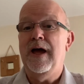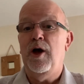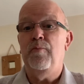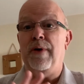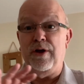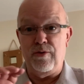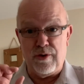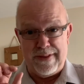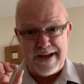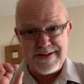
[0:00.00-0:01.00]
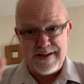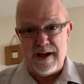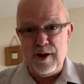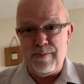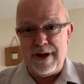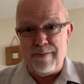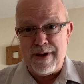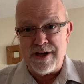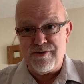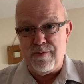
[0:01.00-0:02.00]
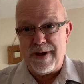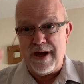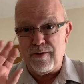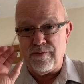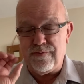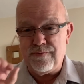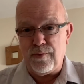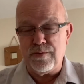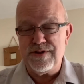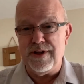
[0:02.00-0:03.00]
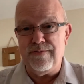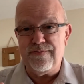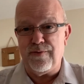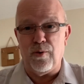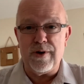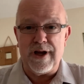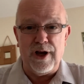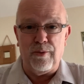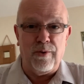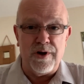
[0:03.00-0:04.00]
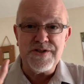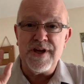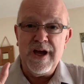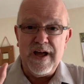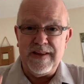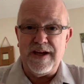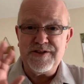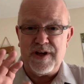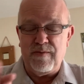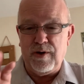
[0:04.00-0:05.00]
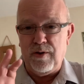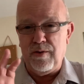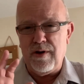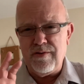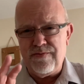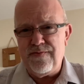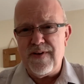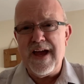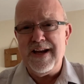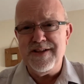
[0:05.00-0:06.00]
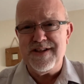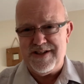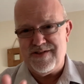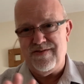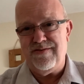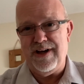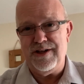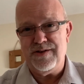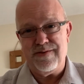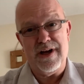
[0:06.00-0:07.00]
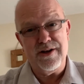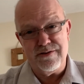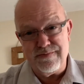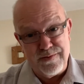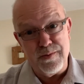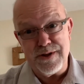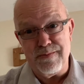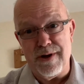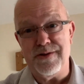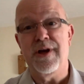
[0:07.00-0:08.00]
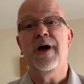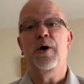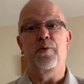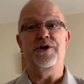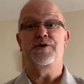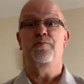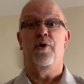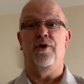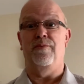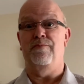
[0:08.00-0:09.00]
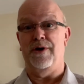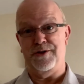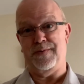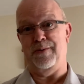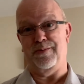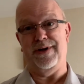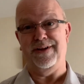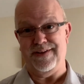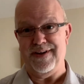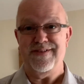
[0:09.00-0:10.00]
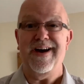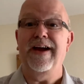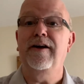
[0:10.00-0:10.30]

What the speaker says: but you've got that slightly bigger battery pack of 44 kilowatts, and that's giving you a fairly decent range of 140 miles, which is more than most people need in a day.